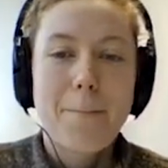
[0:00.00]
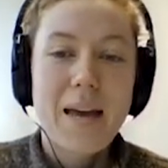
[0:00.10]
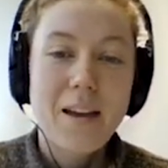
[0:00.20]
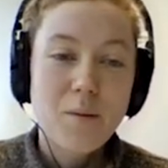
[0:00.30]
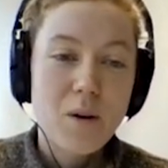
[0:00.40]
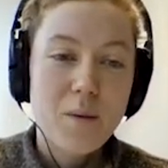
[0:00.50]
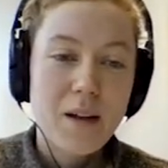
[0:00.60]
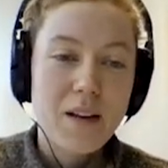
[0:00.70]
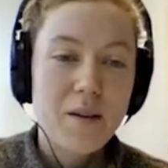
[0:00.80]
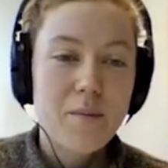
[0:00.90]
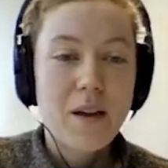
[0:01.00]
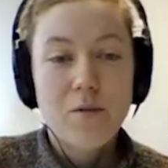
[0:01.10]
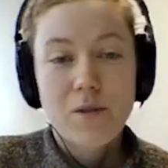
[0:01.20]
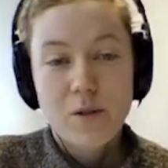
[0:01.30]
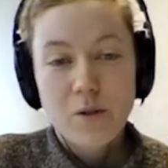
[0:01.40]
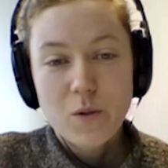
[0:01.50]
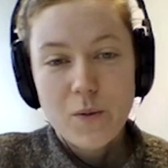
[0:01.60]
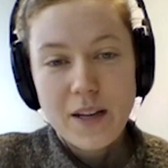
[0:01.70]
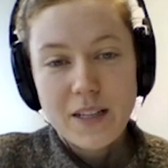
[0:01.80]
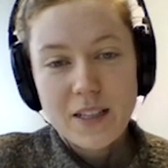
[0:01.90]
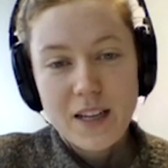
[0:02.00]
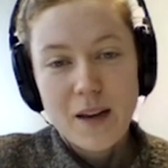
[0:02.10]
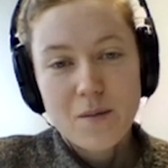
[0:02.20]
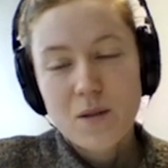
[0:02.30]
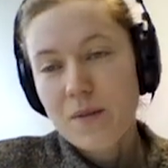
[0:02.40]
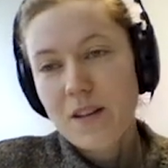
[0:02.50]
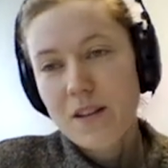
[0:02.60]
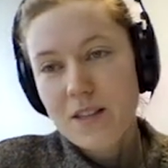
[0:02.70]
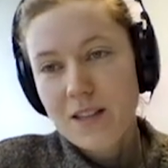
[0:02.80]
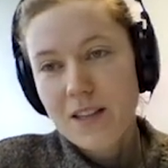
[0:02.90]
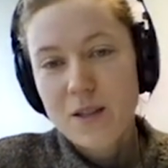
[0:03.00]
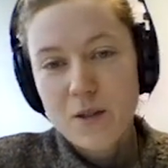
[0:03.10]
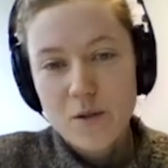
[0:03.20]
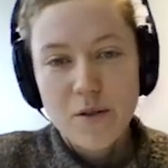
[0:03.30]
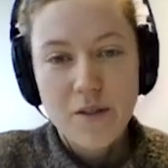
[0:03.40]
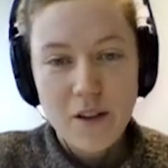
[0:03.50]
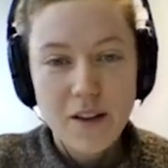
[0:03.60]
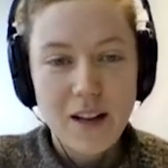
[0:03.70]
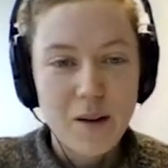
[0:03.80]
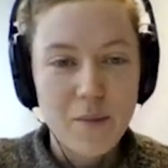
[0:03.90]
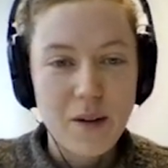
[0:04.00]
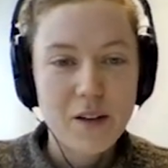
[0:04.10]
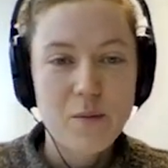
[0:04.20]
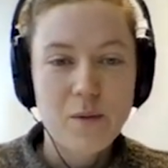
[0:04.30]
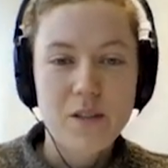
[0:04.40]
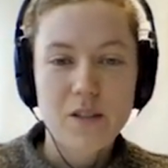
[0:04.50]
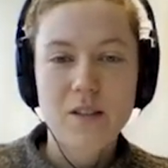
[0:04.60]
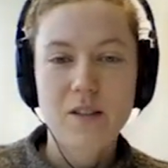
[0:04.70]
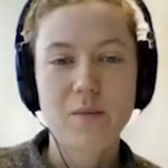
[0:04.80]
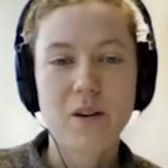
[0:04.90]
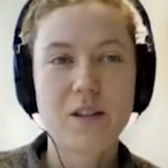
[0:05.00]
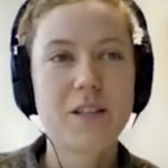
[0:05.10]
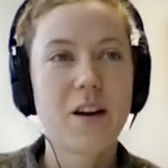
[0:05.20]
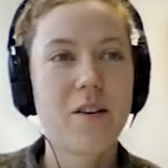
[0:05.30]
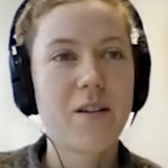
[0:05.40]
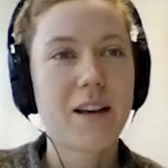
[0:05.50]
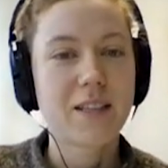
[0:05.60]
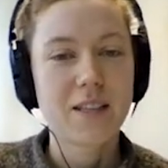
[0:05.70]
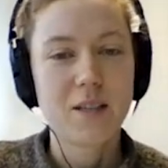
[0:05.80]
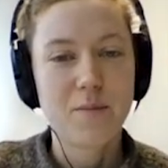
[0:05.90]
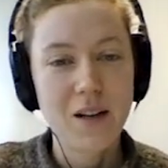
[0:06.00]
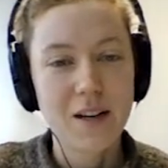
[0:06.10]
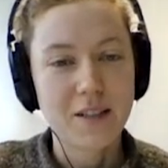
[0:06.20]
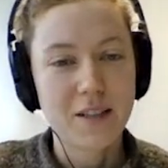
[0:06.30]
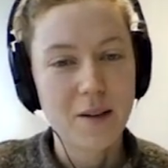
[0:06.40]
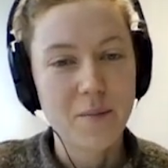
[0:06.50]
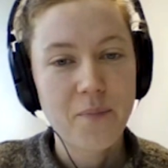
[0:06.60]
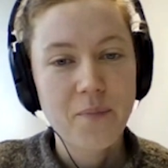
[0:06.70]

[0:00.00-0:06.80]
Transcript: Paying more money may reduce waiting times, but this leads to a third element, which is the monetary accessibility.